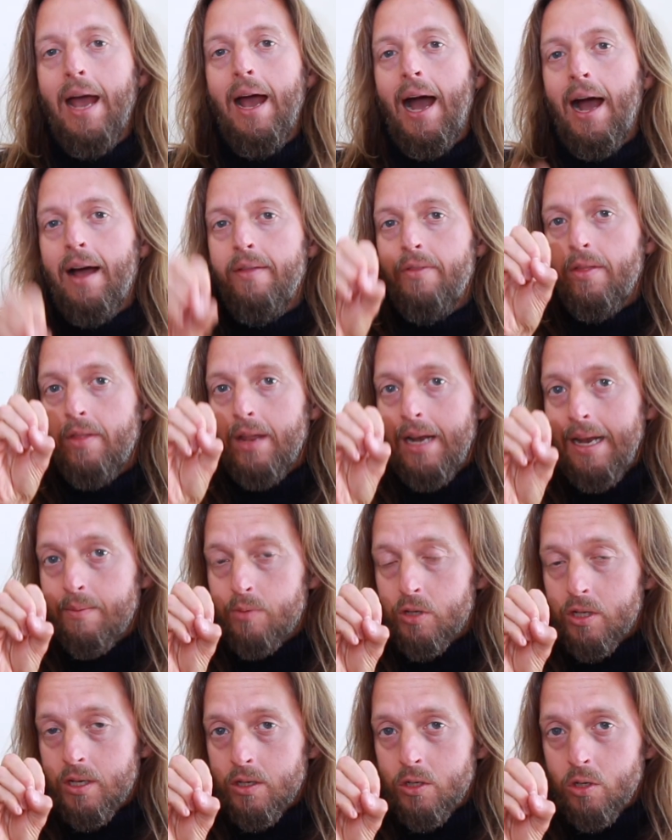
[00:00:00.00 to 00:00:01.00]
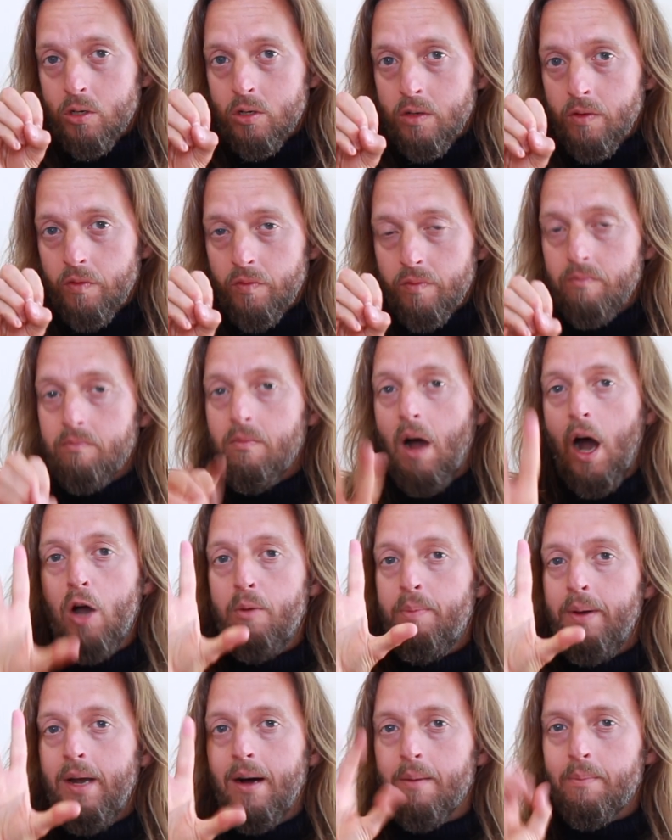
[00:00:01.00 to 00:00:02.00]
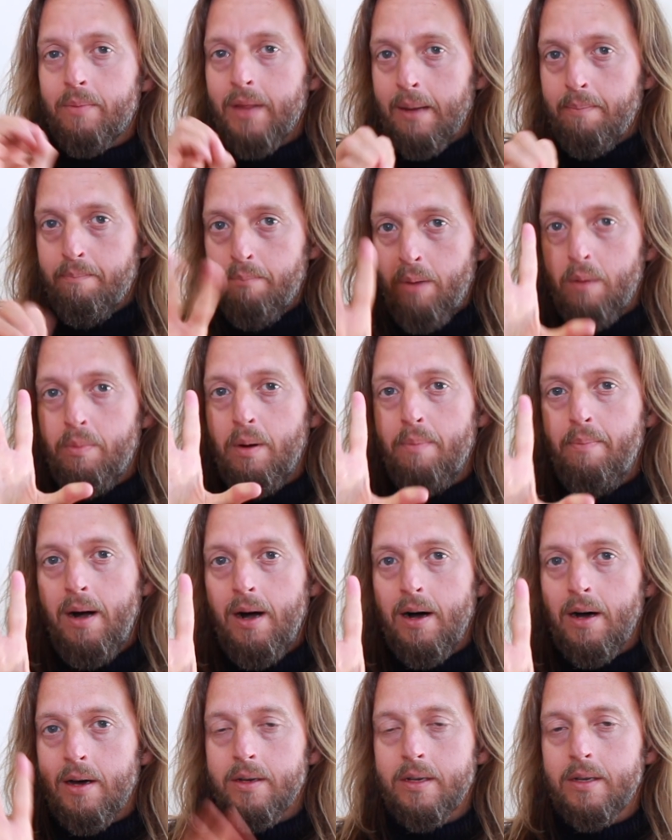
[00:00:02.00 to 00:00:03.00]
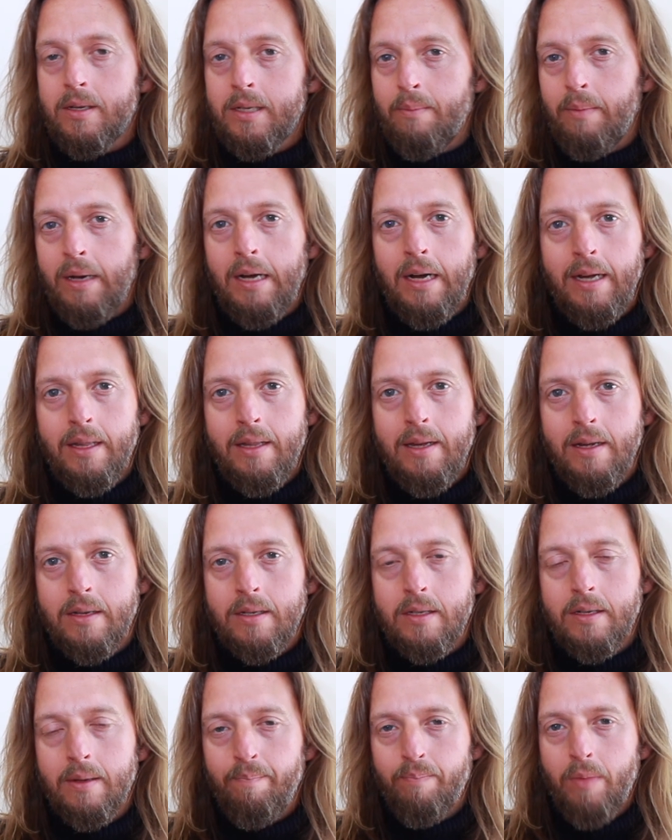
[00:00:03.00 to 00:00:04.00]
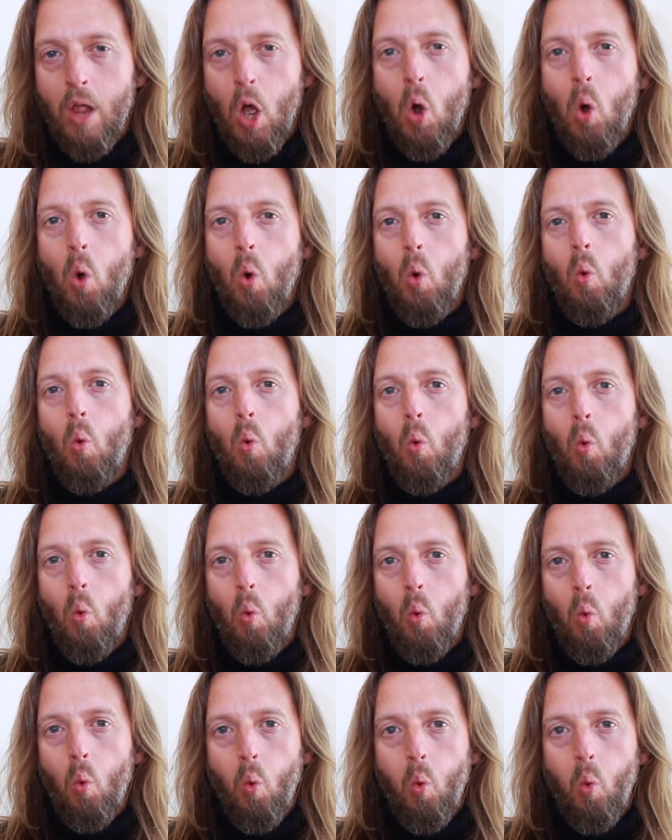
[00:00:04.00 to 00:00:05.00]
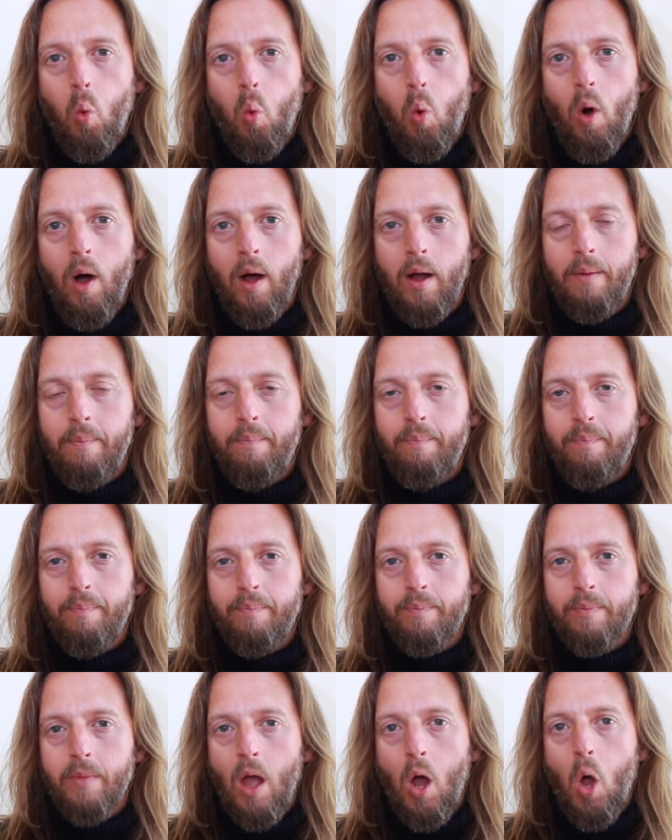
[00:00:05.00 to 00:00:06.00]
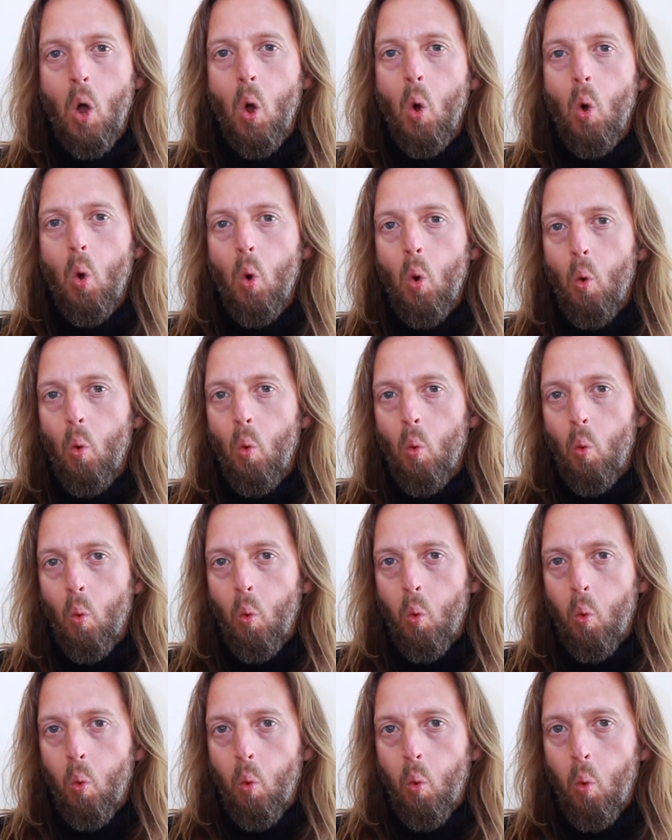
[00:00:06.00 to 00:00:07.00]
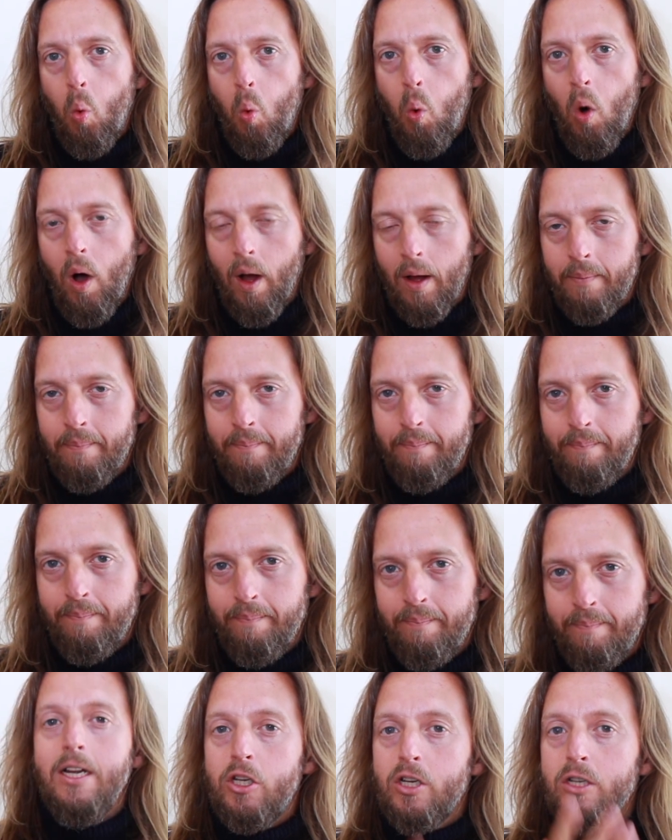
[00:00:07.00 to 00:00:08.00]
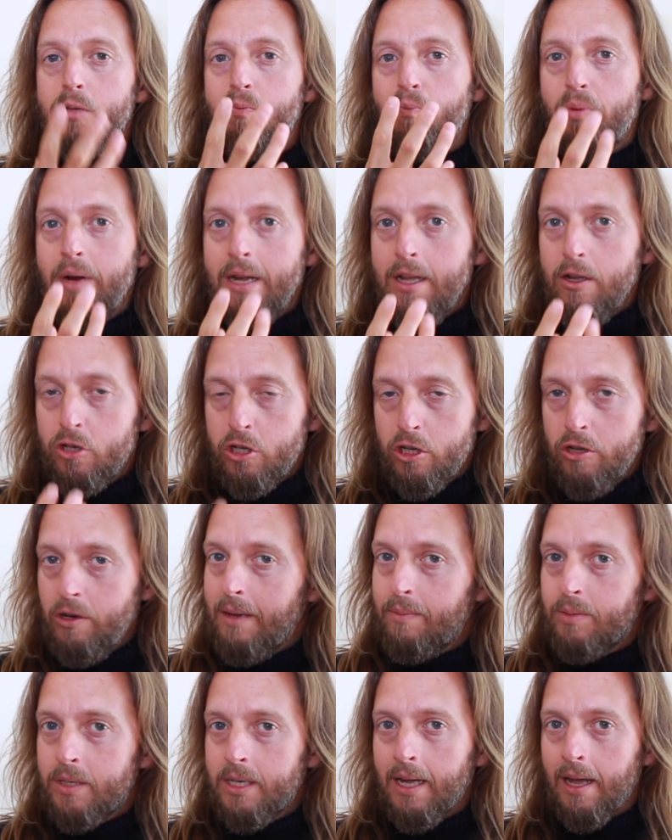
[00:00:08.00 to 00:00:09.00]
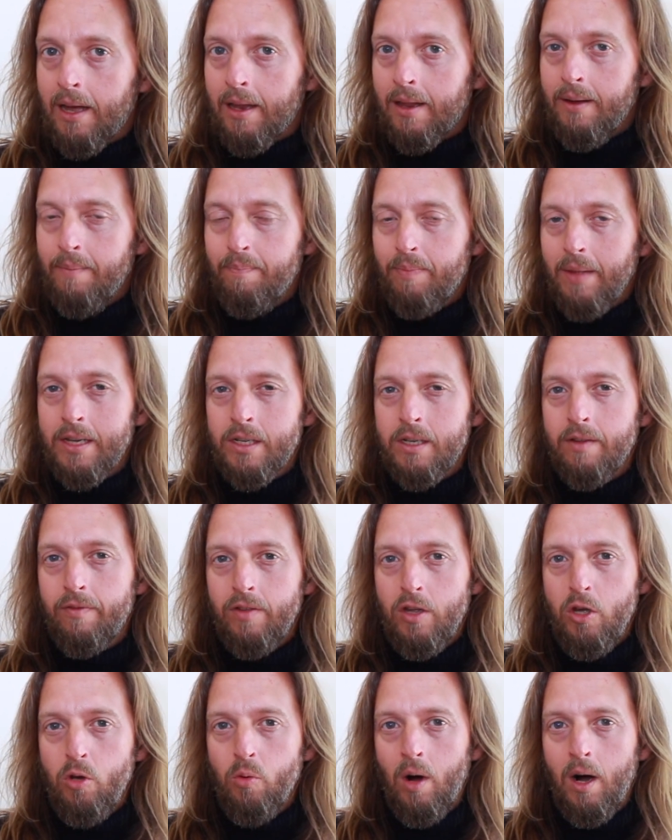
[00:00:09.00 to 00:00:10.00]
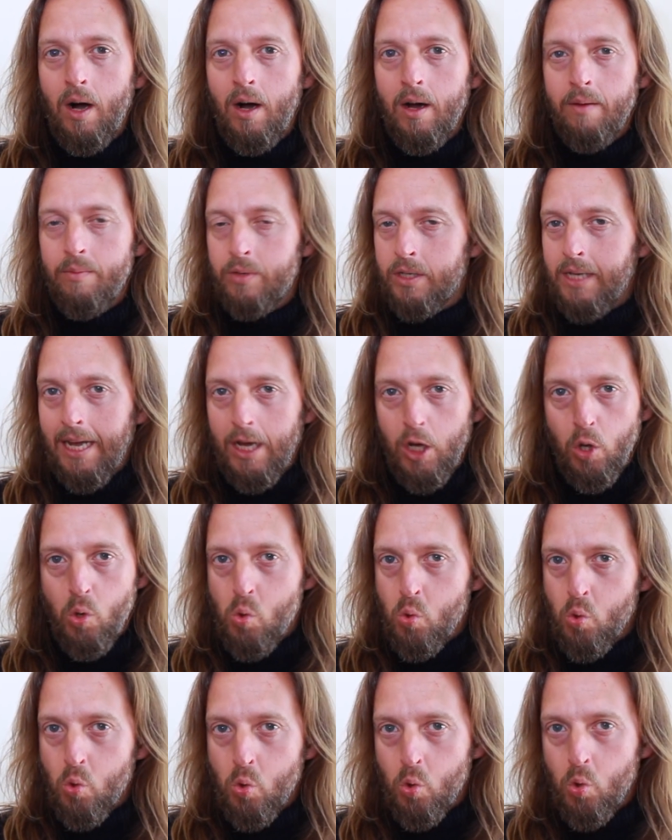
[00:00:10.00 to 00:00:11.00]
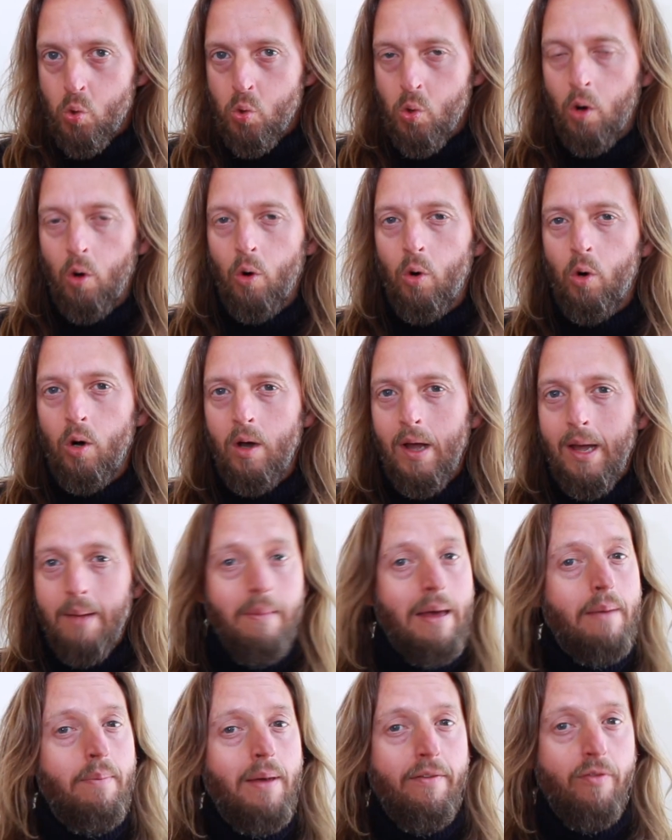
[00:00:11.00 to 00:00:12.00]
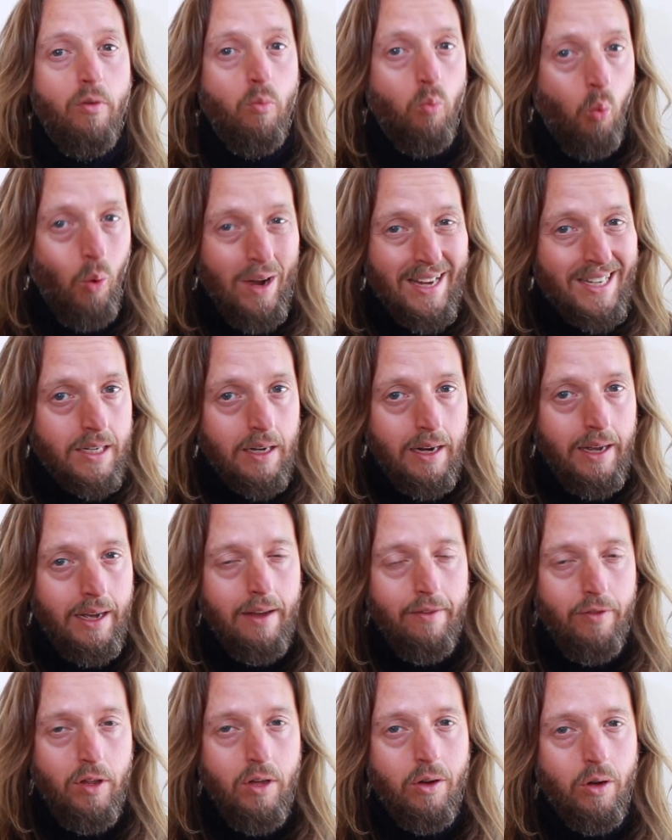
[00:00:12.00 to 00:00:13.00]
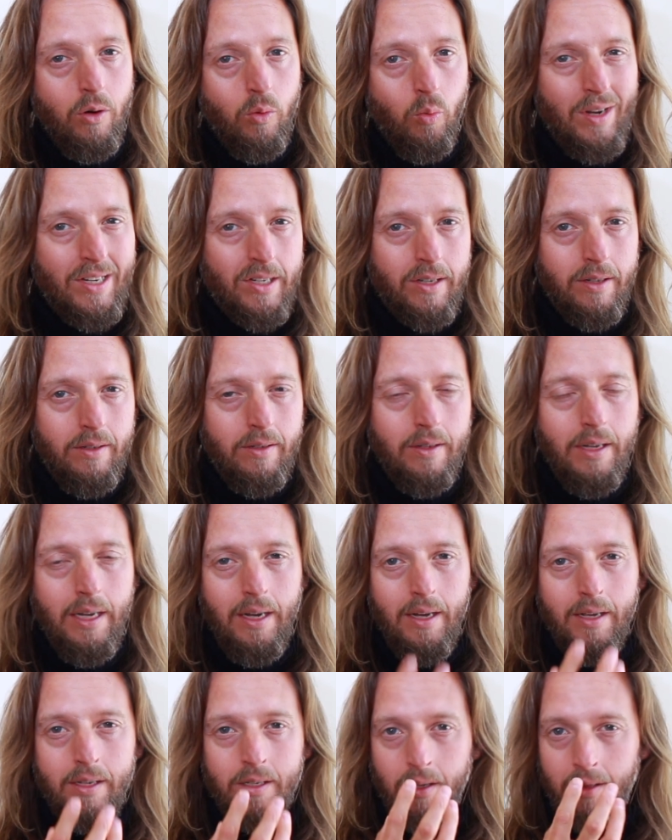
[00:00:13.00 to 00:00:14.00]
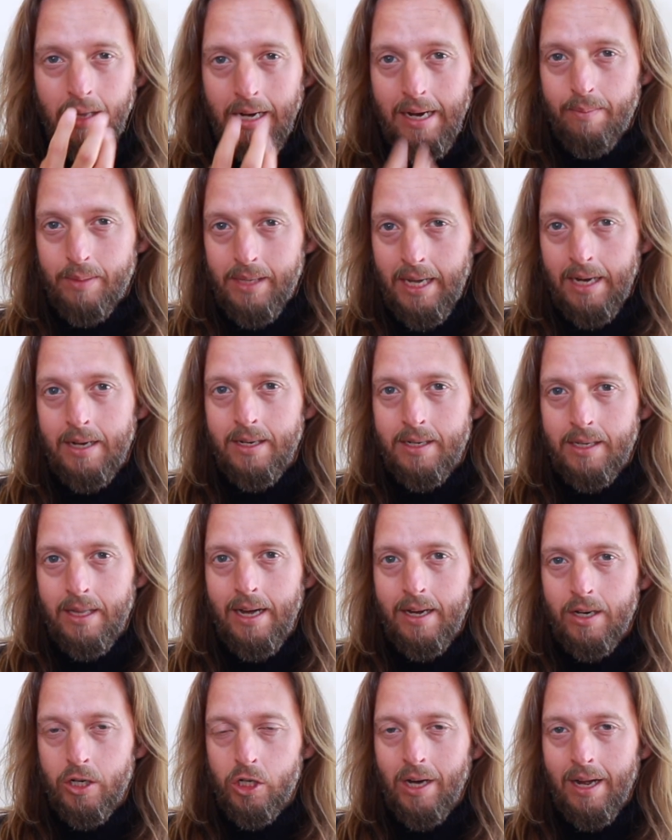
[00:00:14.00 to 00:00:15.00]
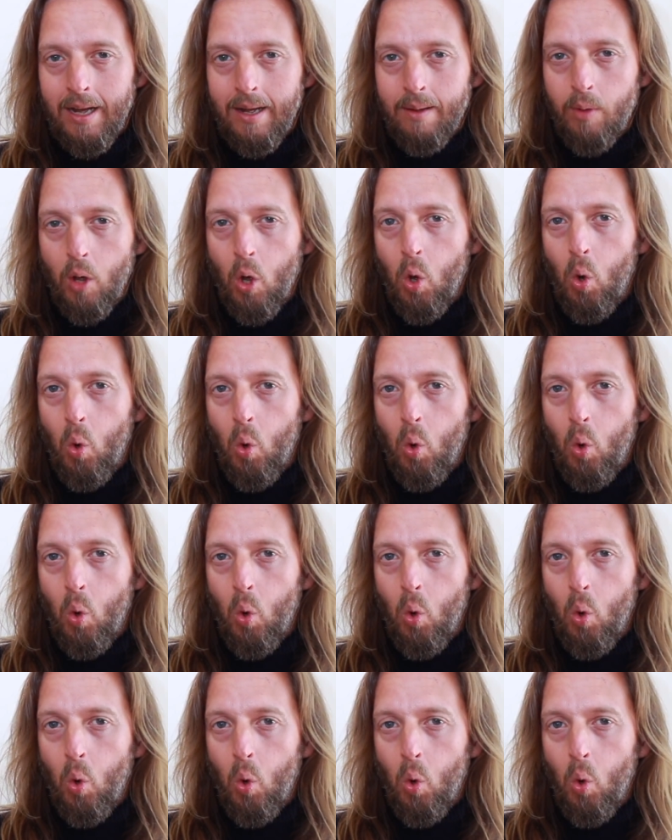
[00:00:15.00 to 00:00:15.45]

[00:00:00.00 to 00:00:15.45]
and then the lips just sort of open up, they pop apart, something like this. W. W. Just bring your two lips together as if you are saying ooh, or maybe even whistling if you can whistle, so the lips get into that shape.